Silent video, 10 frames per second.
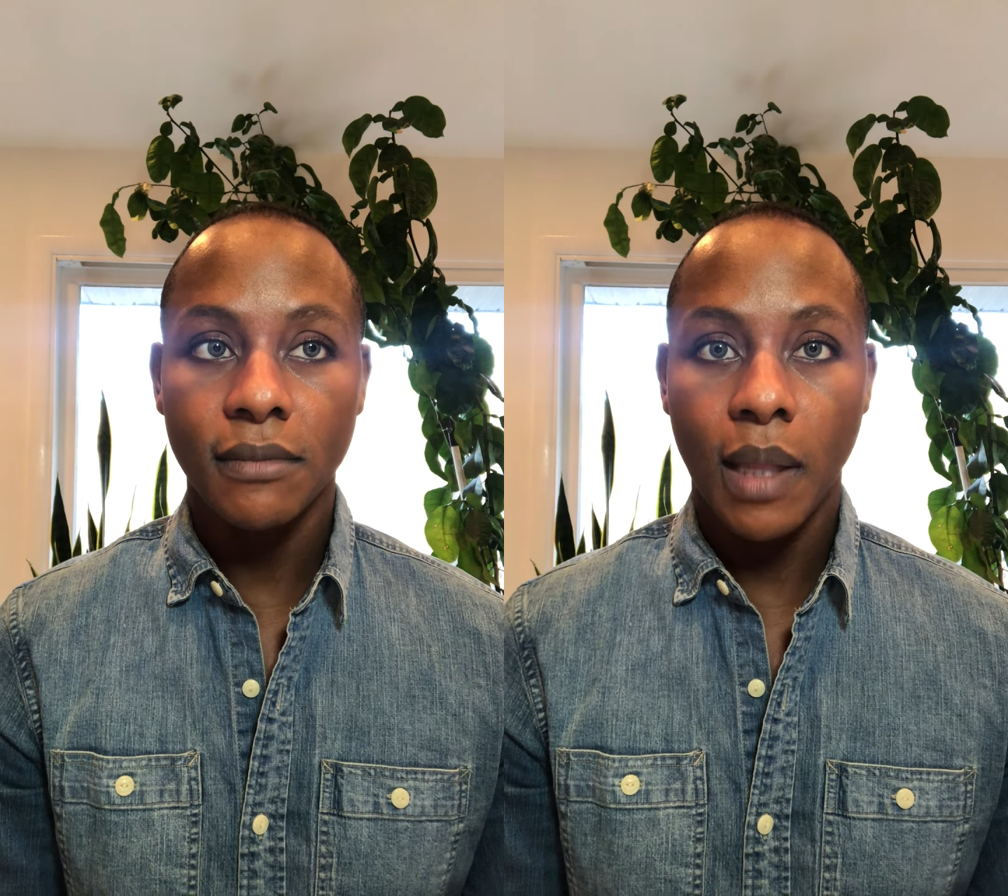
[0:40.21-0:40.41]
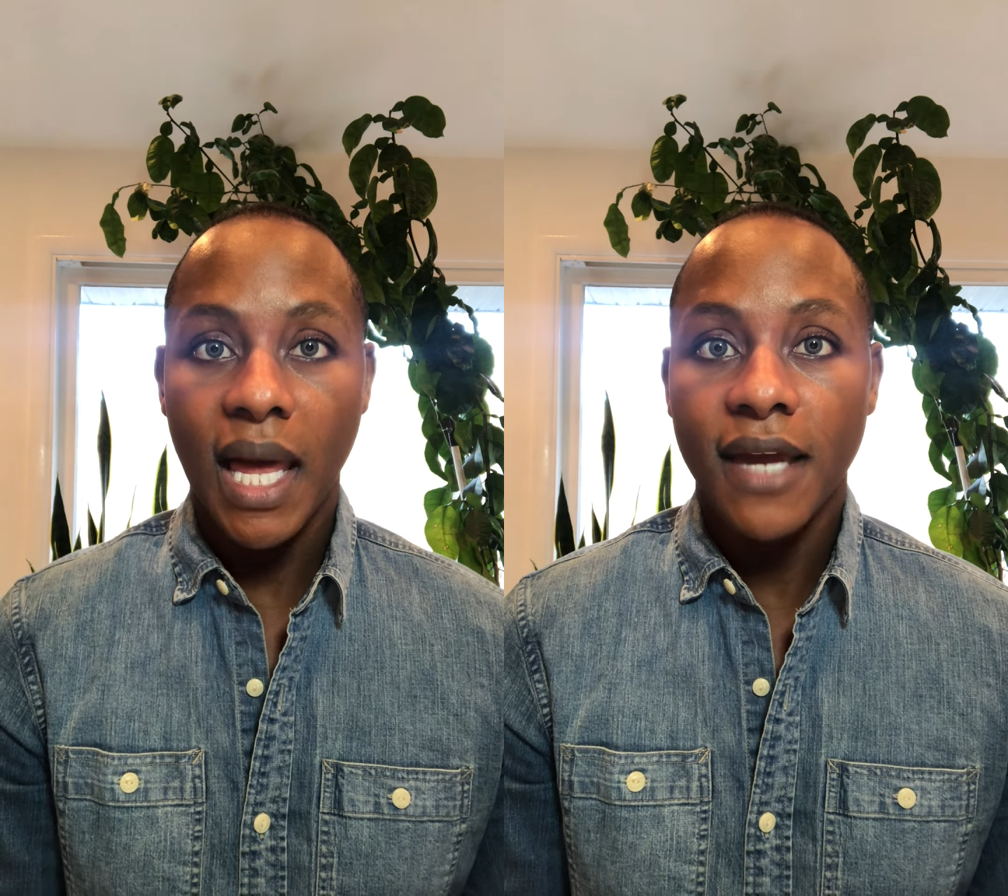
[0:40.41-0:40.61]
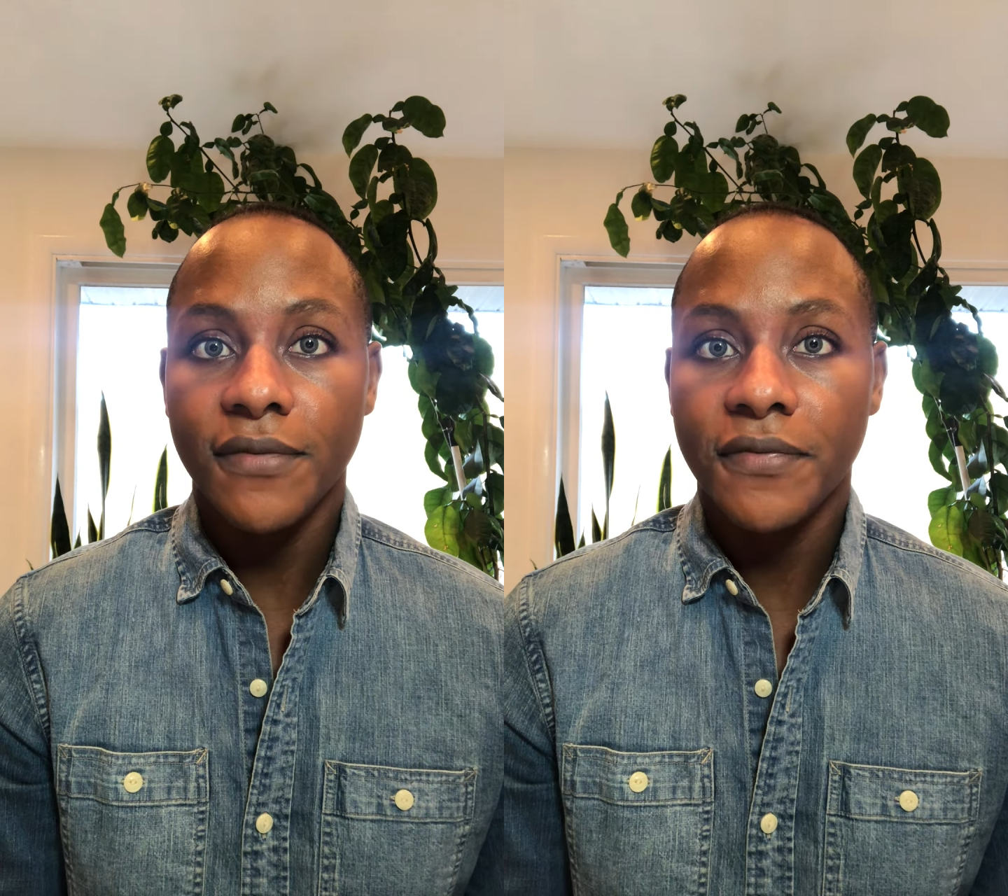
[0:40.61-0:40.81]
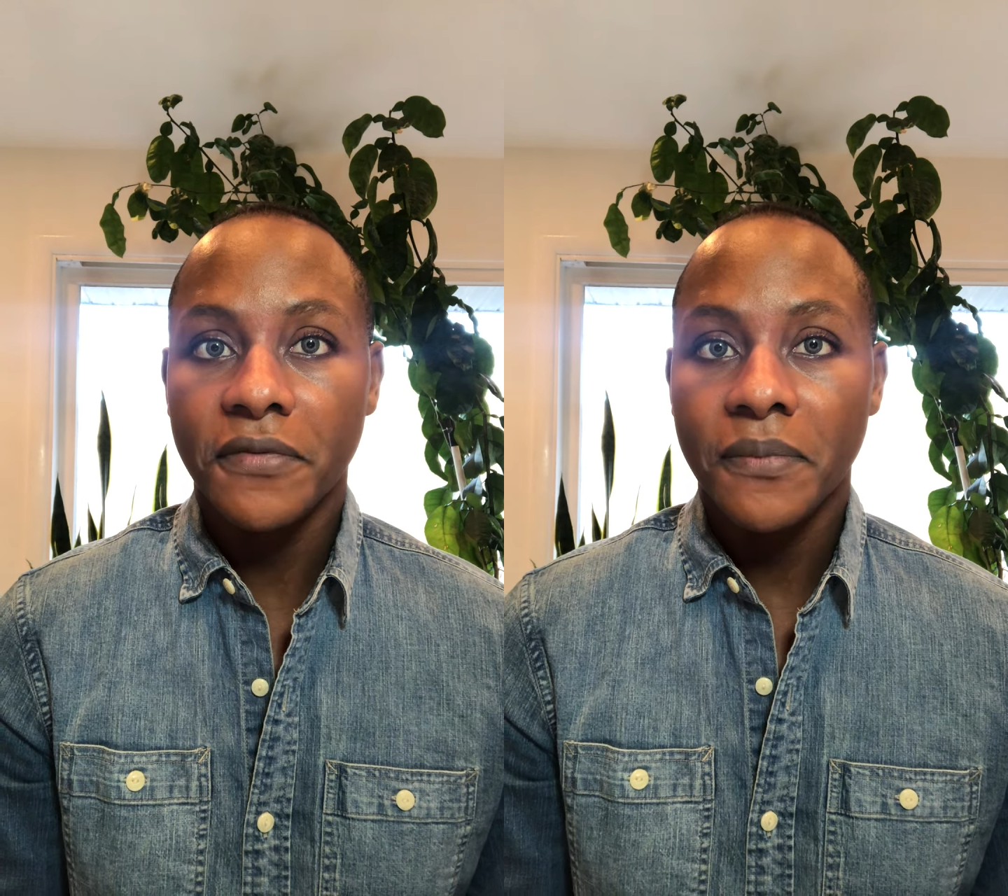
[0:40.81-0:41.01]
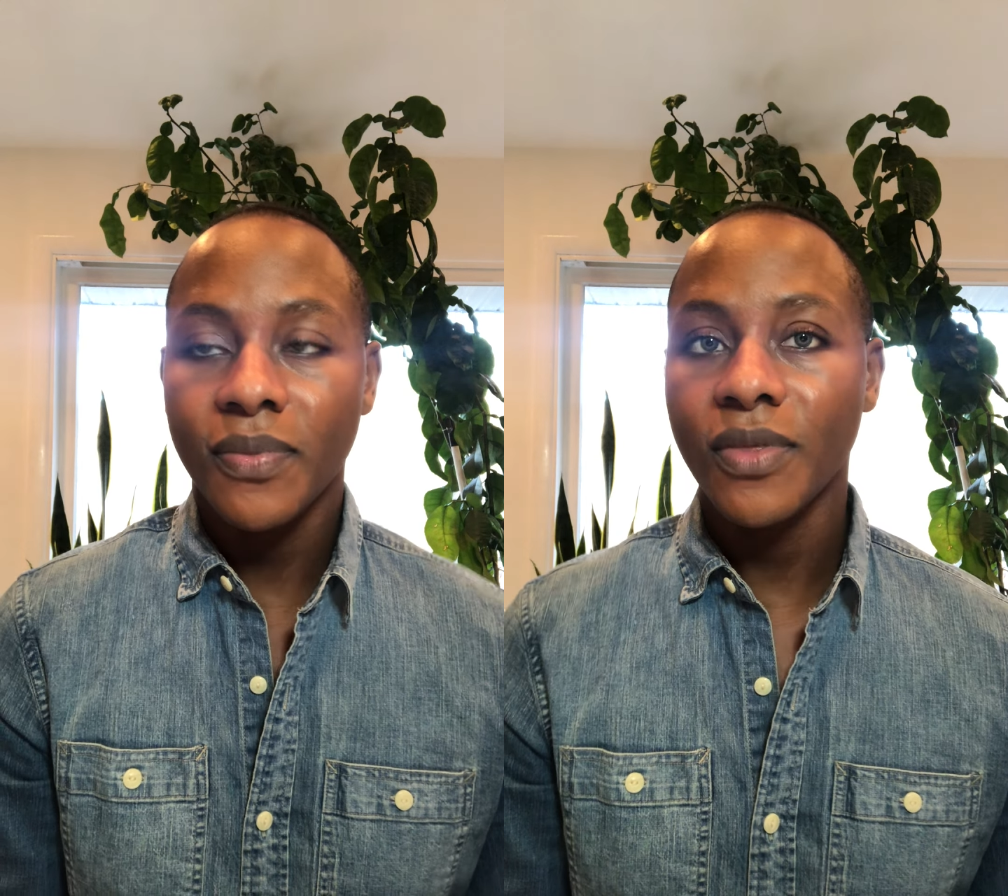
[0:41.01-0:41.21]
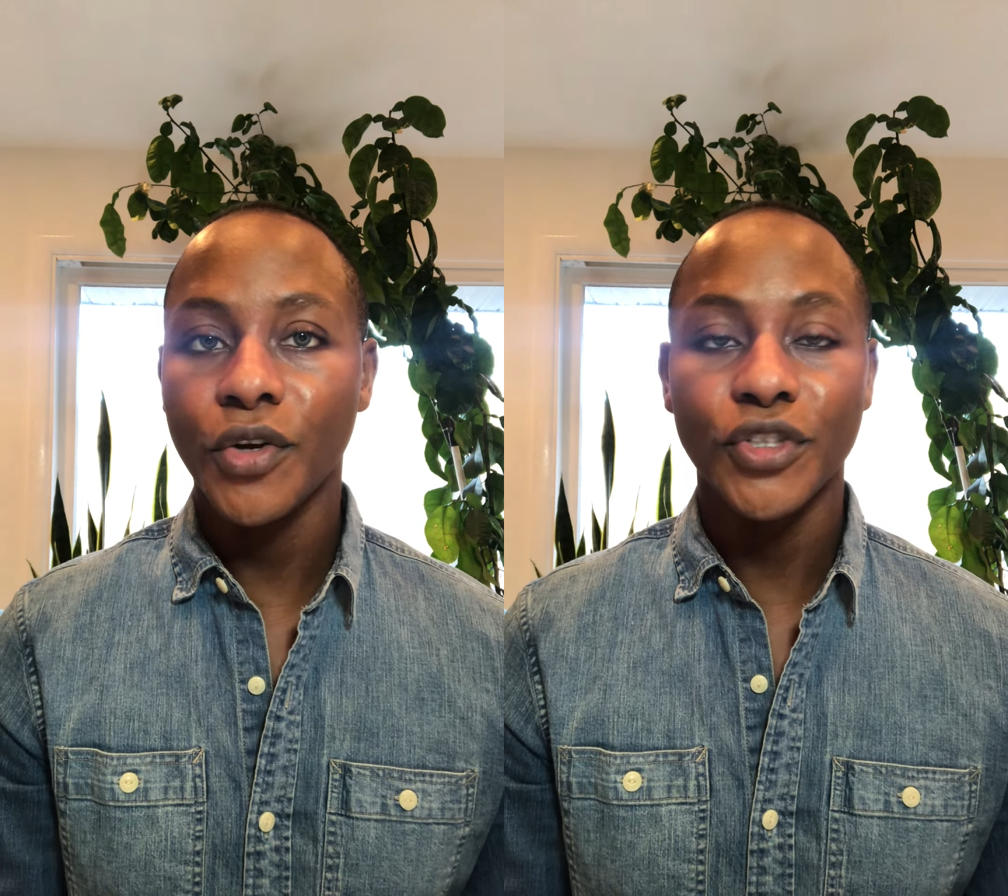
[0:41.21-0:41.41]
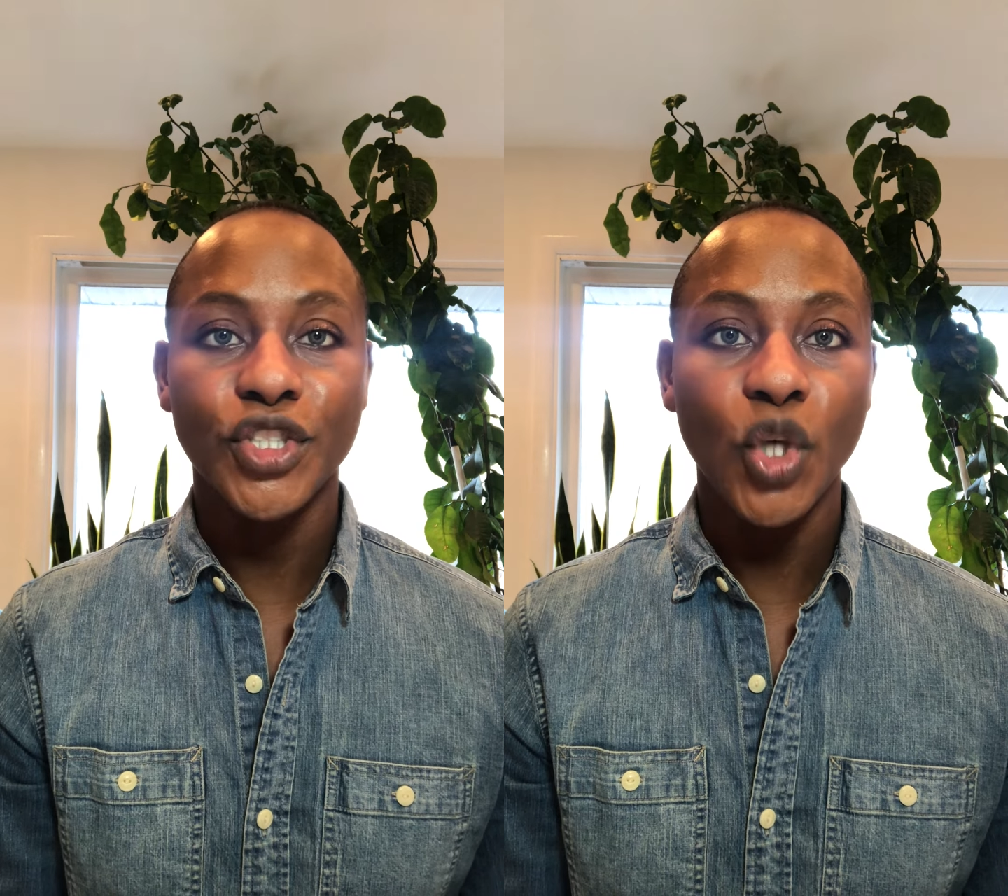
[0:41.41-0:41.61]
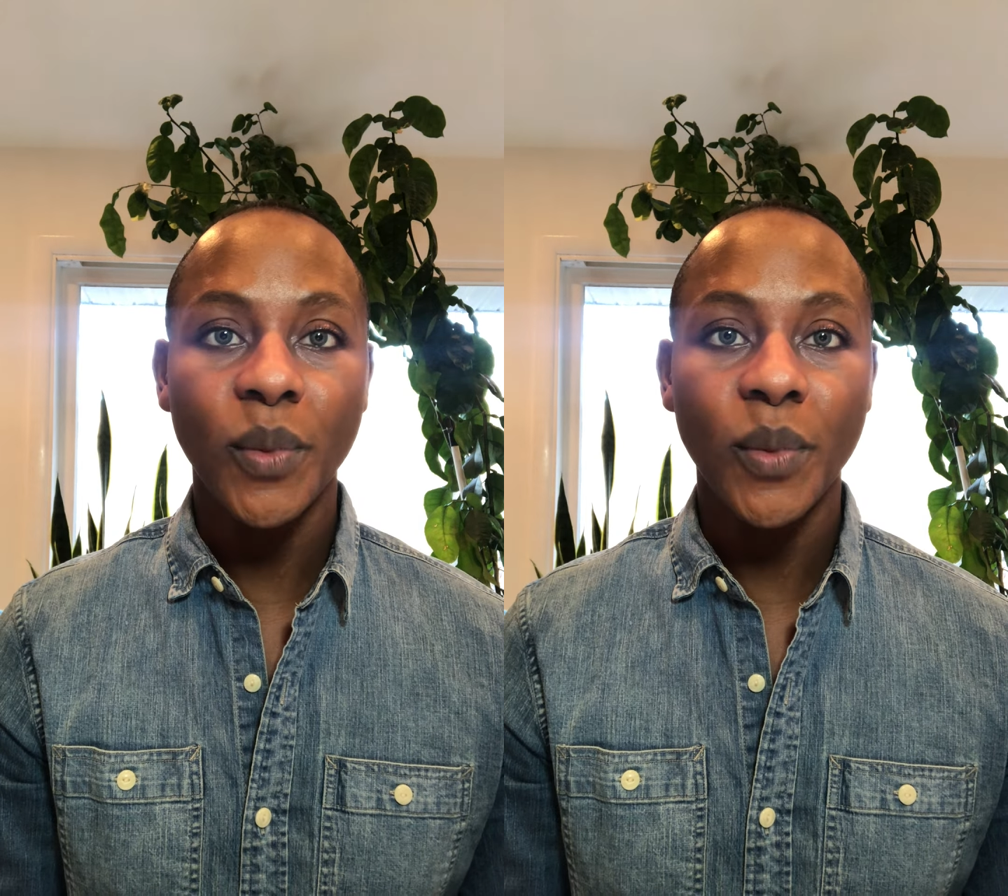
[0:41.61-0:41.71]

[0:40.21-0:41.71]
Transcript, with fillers: life. There are so